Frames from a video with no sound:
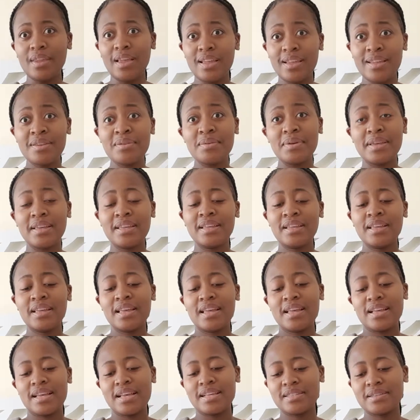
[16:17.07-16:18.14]
Anyway,
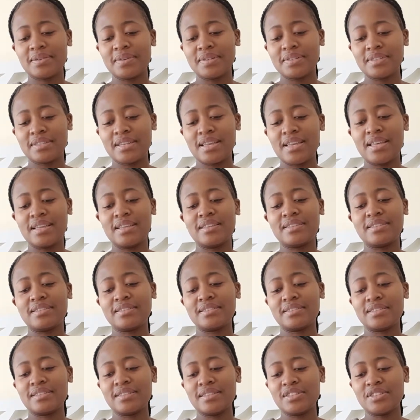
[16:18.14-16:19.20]
as I was saying,
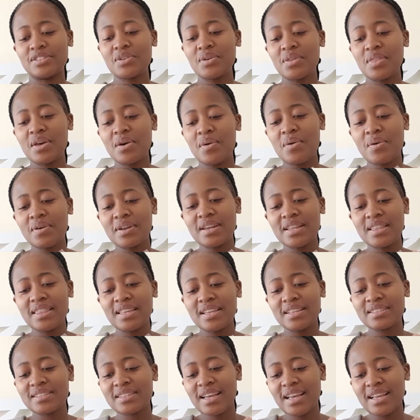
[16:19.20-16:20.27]
so the only
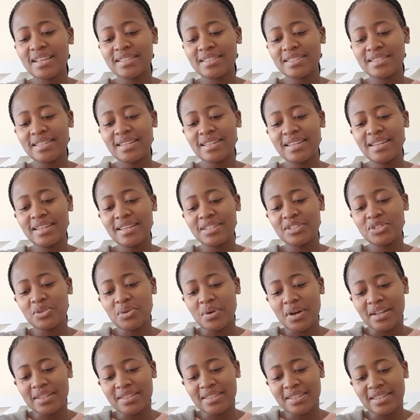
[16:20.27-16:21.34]
things, guys, settling
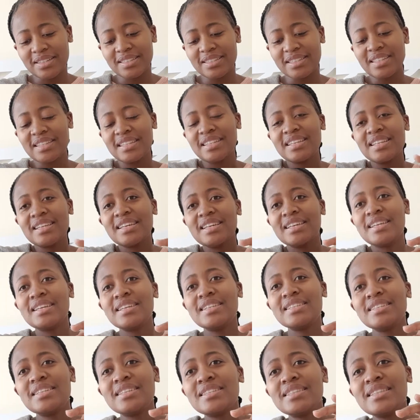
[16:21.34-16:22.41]
200 is
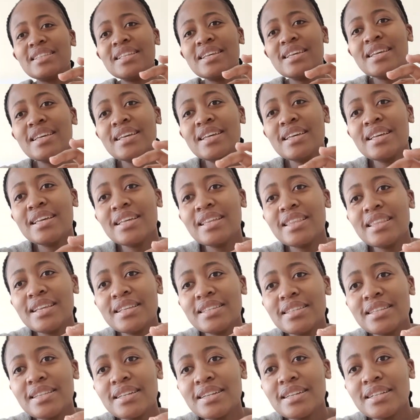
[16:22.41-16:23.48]
this little,
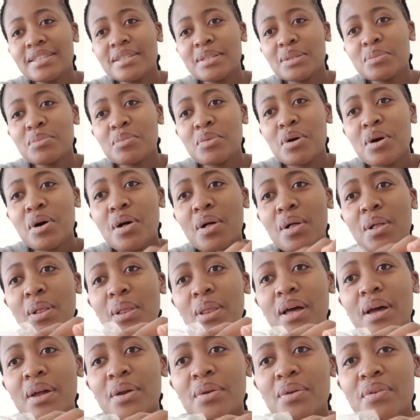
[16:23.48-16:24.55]
little small.
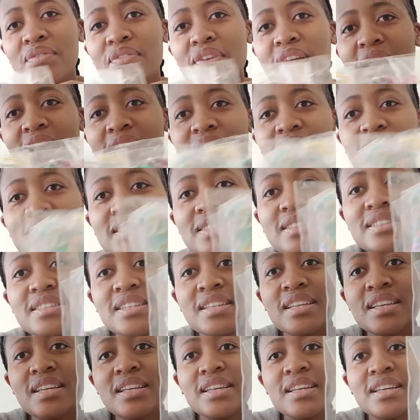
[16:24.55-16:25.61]
I don't know if you guys can
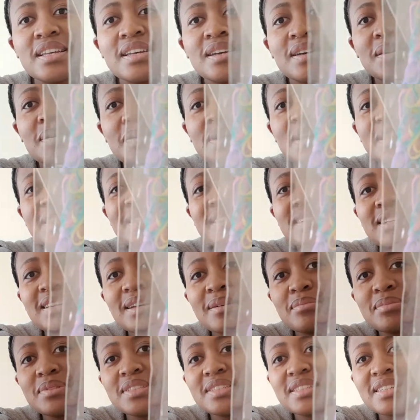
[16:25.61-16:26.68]
see. When I
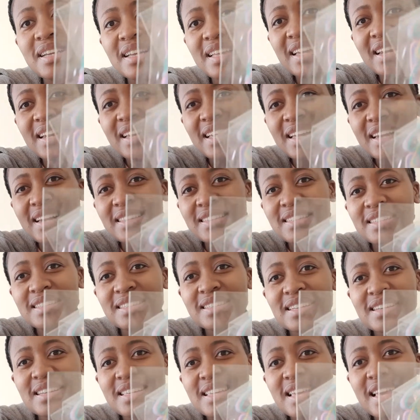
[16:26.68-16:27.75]
rub the record again, it's
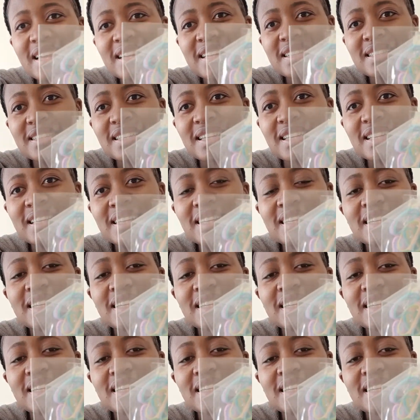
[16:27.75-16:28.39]
doing anything.